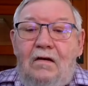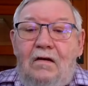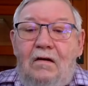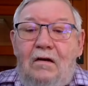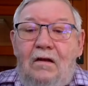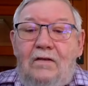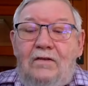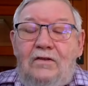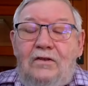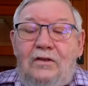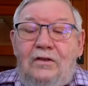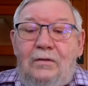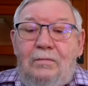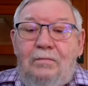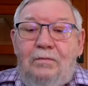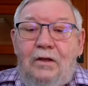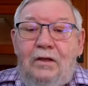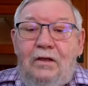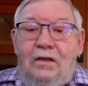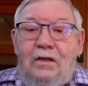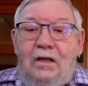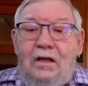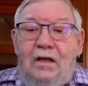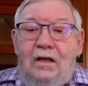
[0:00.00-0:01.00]
on
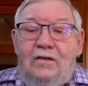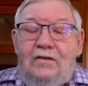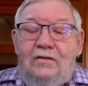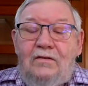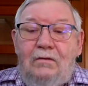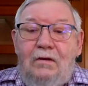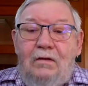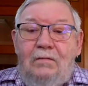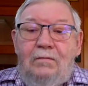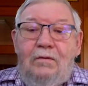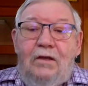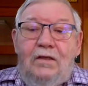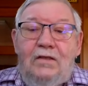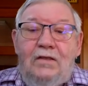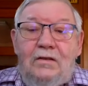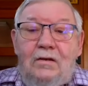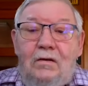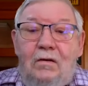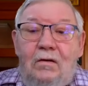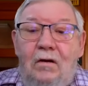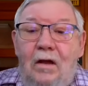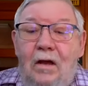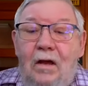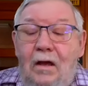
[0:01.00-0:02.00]
shipping uh, soybeans.
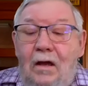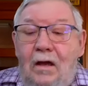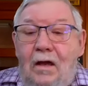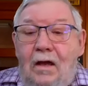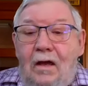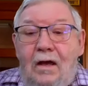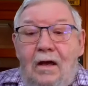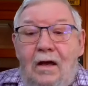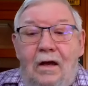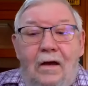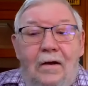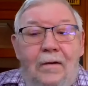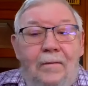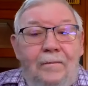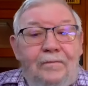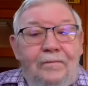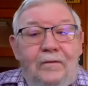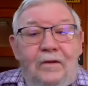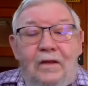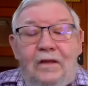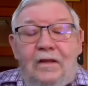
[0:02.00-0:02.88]
So uh,